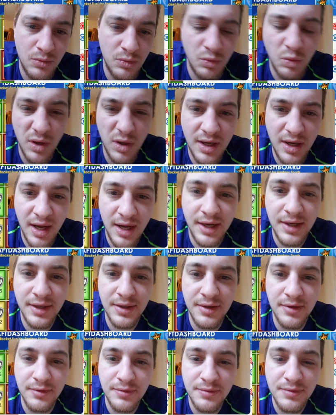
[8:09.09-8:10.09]
what
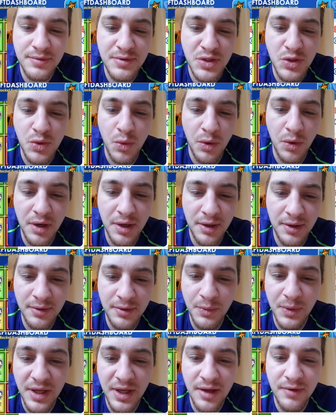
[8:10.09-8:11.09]
kind of
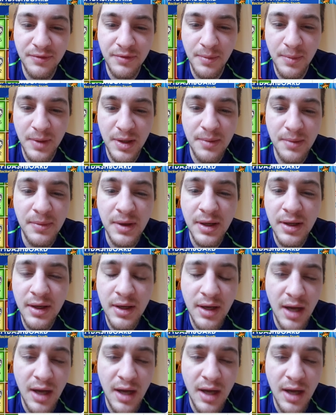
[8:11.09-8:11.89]
scoring we get from him.